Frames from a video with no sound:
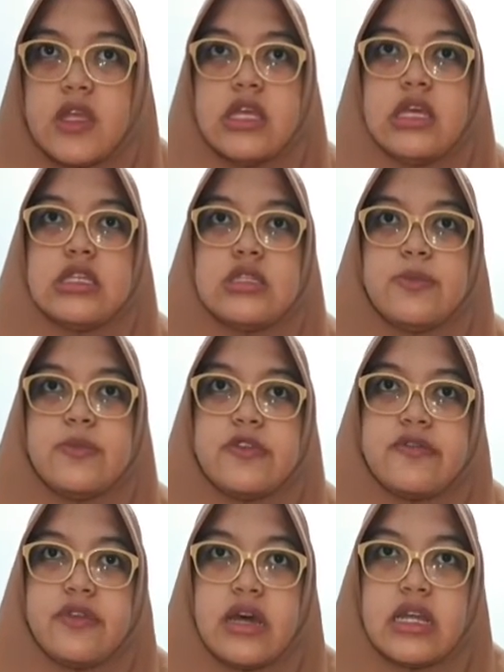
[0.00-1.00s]
is
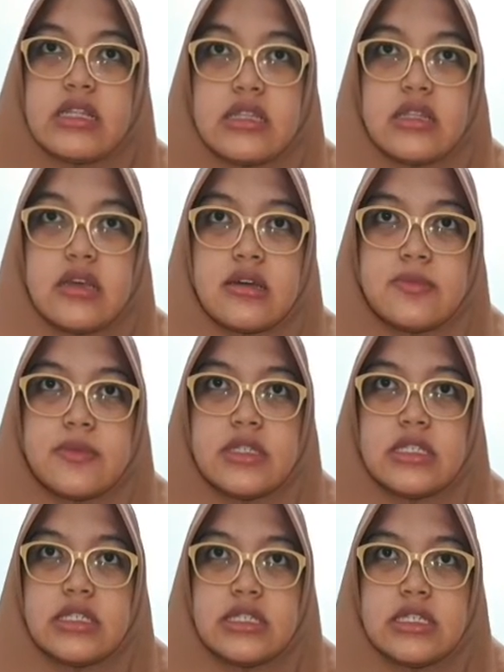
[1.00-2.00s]
provide
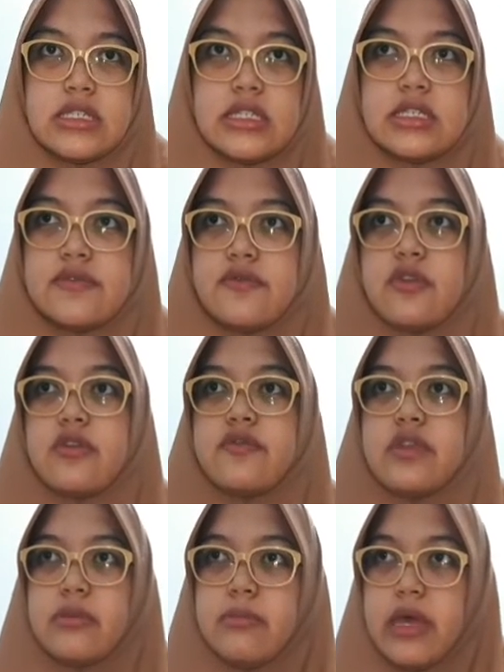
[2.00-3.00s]
opportunities for
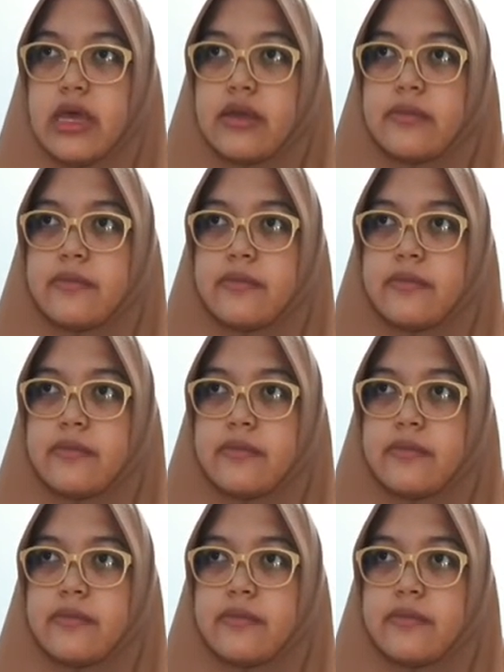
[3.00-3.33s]
feedback.